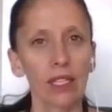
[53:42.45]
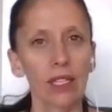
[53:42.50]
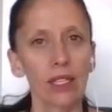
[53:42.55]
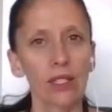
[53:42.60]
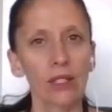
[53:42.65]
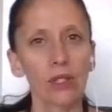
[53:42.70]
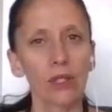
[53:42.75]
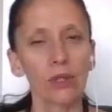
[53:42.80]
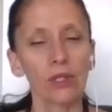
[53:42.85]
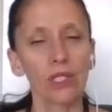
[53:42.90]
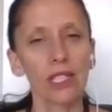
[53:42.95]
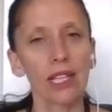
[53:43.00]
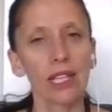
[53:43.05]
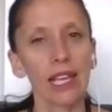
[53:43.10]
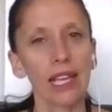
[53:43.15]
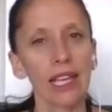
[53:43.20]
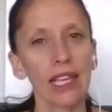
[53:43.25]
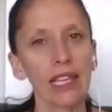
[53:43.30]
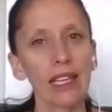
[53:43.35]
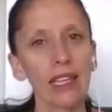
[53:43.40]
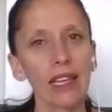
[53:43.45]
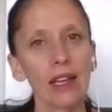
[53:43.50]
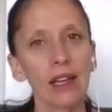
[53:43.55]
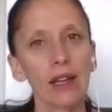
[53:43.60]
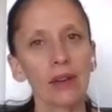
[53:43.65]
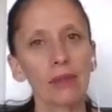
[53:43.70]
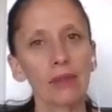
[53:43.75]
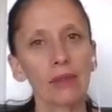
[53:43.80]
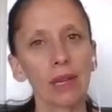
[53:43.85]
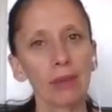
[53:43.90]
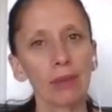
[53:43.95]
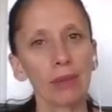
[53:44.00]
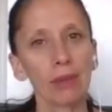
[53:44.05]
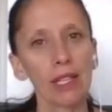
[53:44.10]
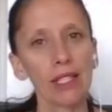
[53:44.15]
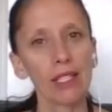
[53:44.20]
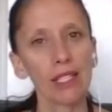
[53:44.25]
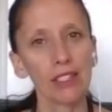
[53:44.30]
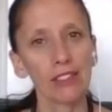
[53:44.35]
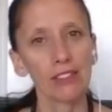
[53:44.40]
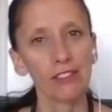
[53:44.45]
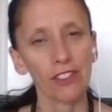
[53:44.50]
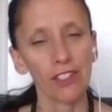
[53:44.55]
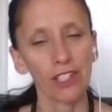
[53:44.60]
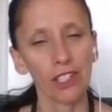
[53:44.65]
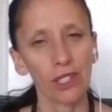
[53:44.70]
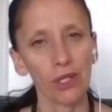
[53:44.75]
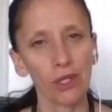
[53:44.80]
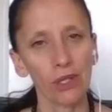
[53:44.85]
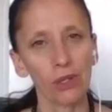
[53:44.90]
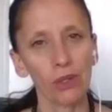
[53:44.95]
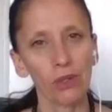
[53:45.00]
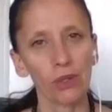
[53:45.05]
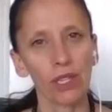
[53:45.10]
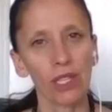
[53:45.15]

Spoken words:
So today, my blessing for you